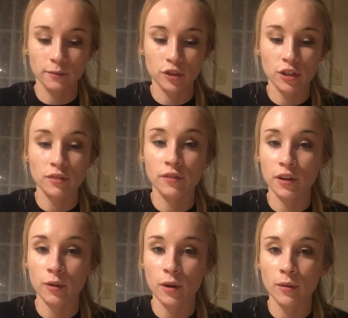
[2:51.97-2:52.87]
She did
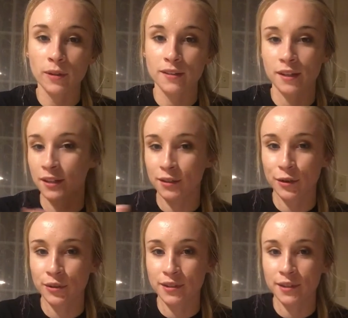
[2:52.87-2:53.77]
very well because I didn't
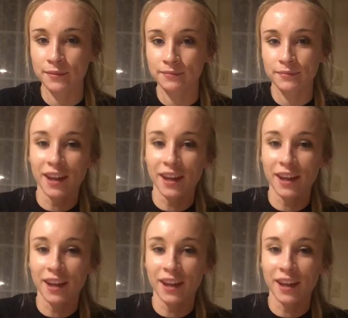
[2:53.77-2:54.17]
notice it.